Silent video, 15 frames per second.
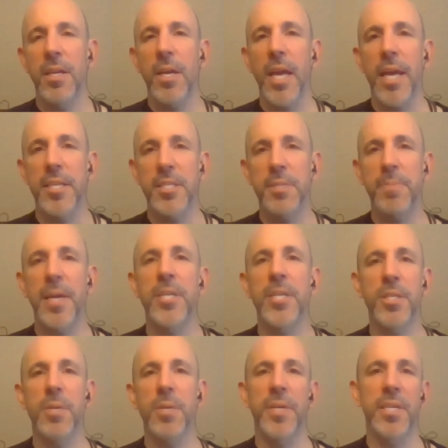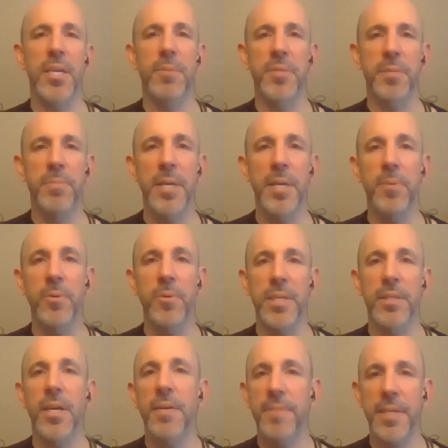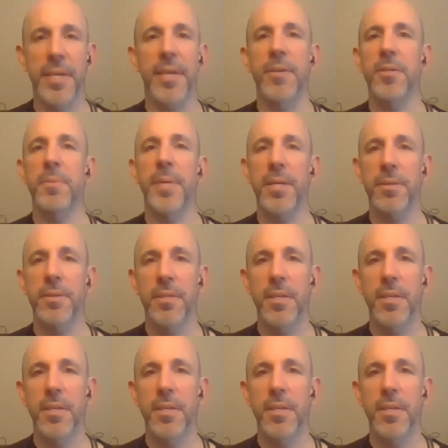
especially when it comes to people we love and care about.